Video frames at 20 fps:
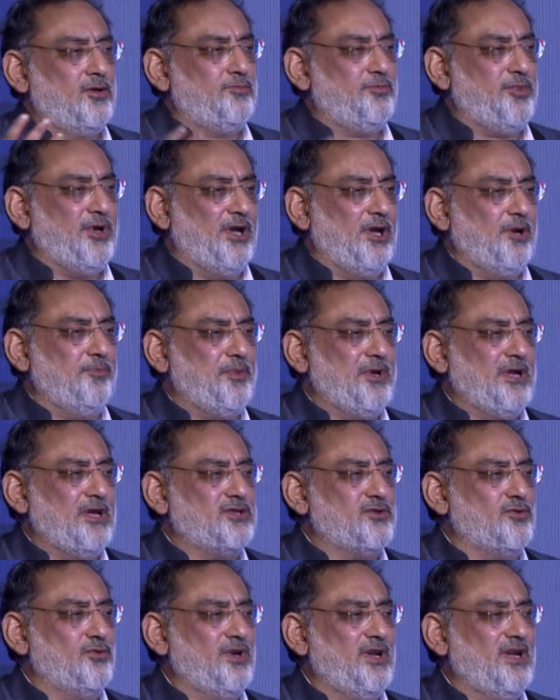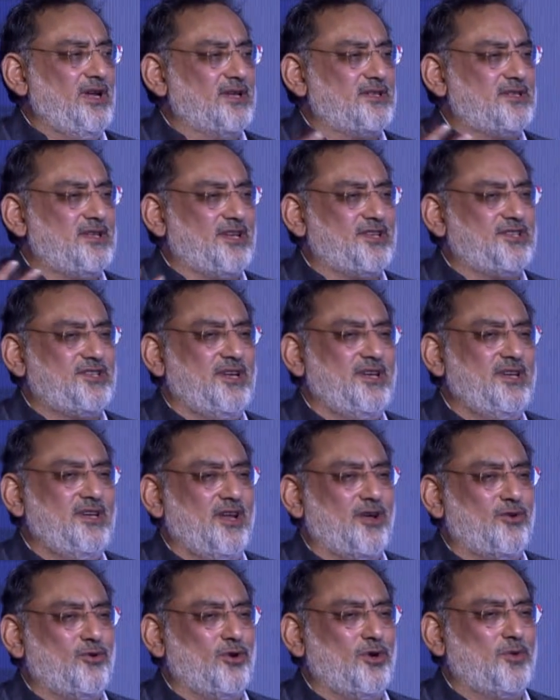PDP is only a
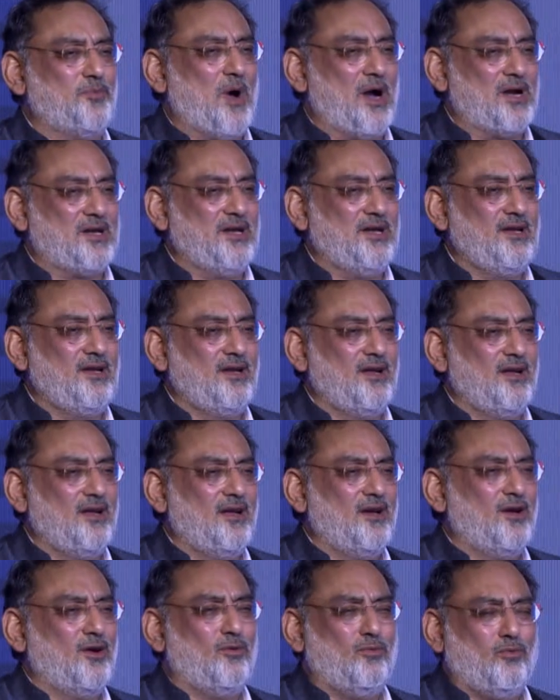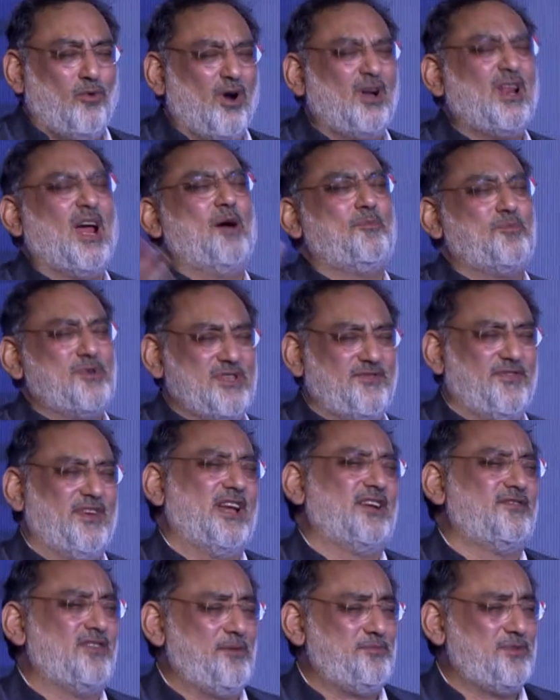16-year-old party. What happens if it
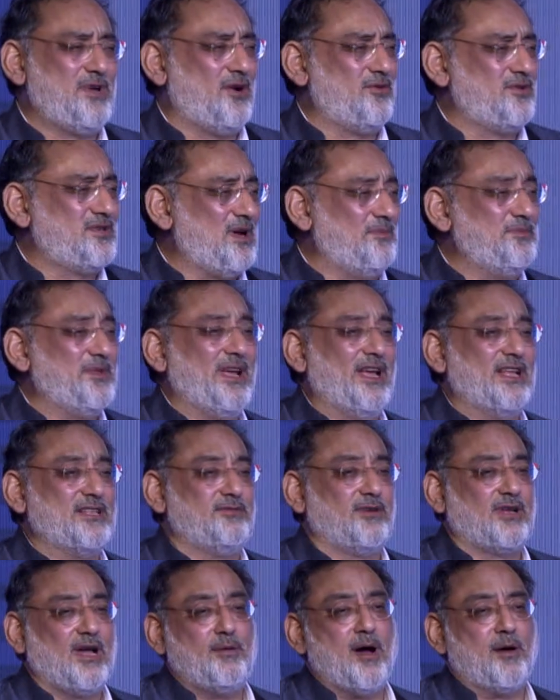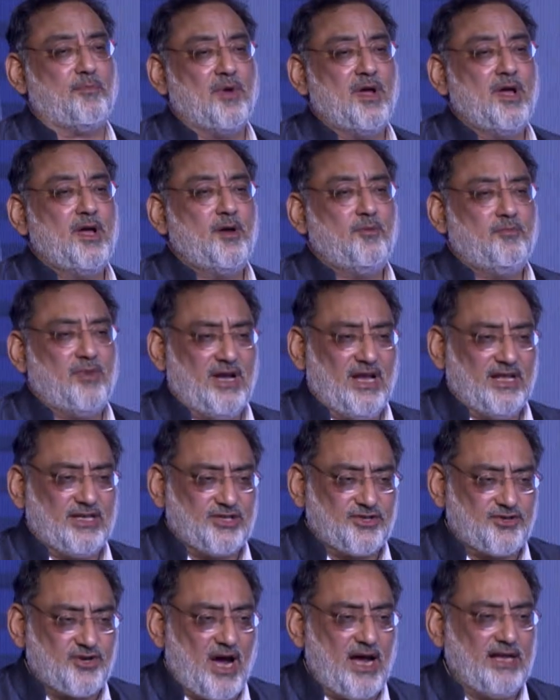gets wiped out? Something else will come up. But let's
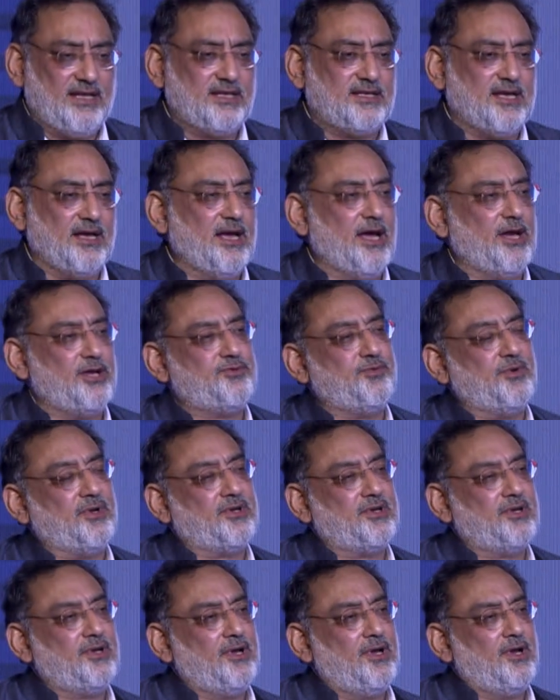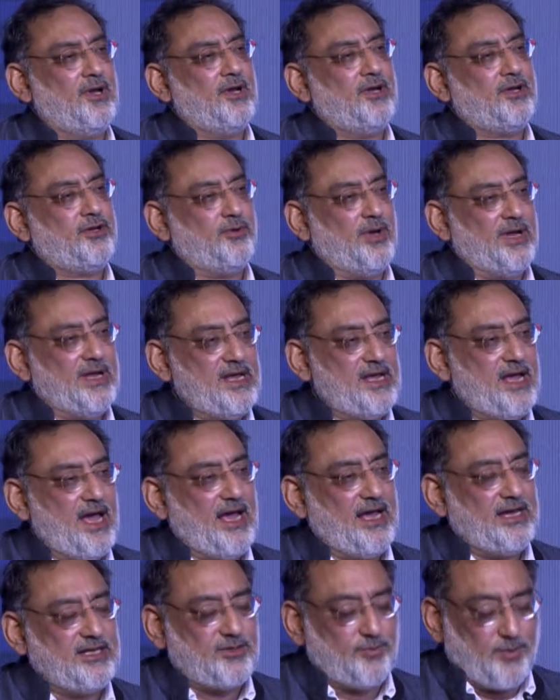try this engagement, to
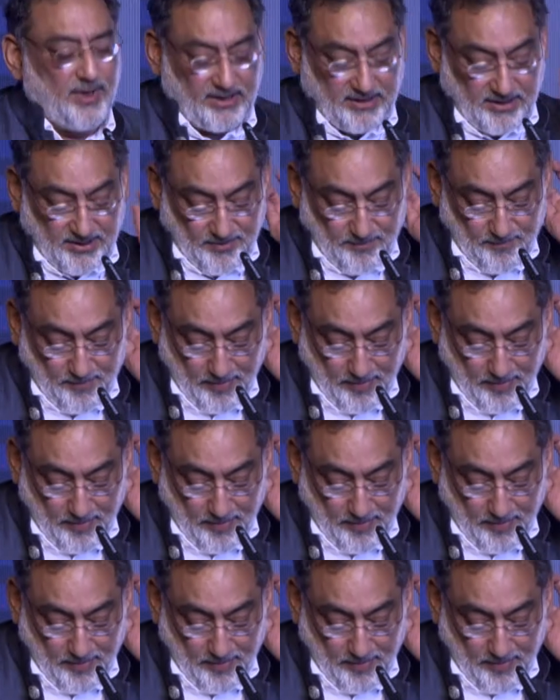engage with